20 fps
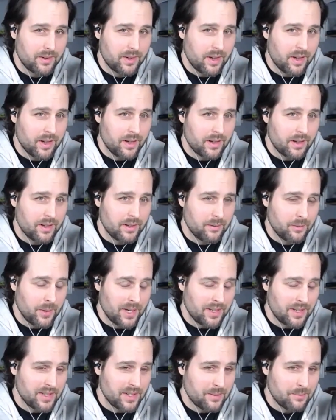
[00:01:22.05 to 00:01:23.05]

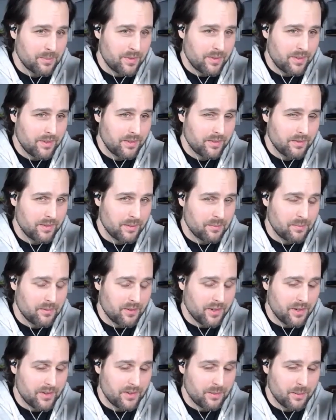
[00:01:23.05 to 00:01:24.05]
wingtips from
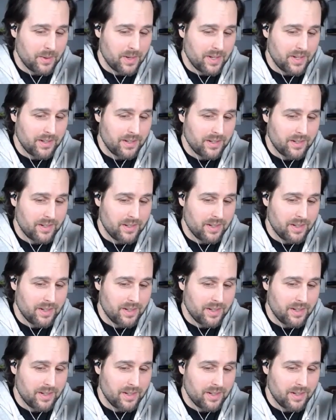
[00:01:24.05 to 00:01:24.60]
friends of mine,